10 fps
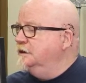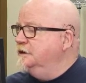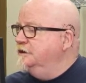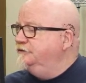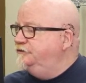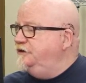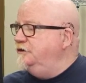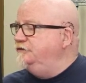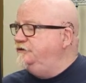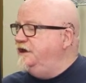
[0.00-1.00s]

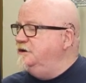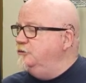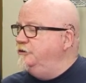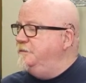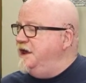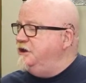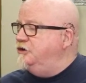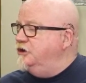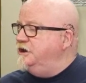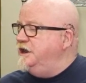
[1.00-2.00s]
Seal skin would make
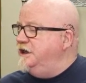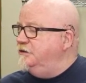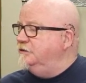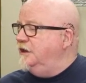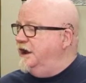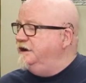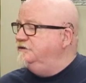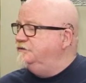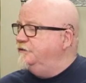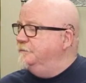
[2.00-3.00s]
good inner linings
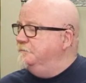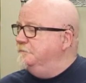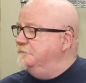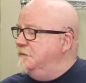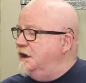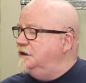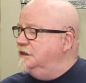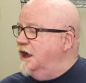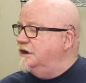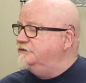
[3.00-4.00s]
for
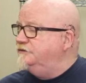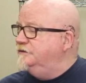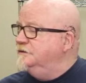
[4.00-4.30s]
mukluks.